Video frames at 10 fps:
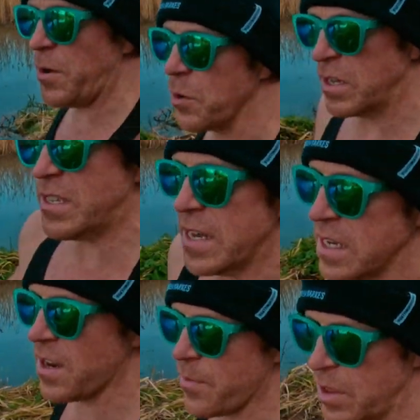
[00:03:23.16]
all is said
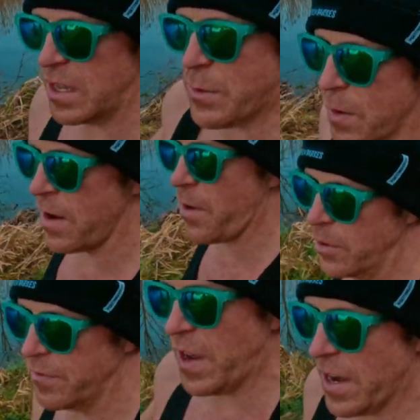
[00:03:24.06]
and done with this run, I will
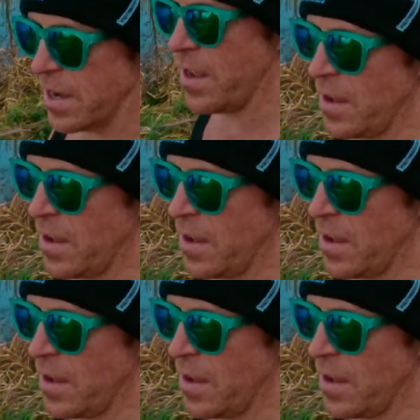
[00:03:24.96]
have done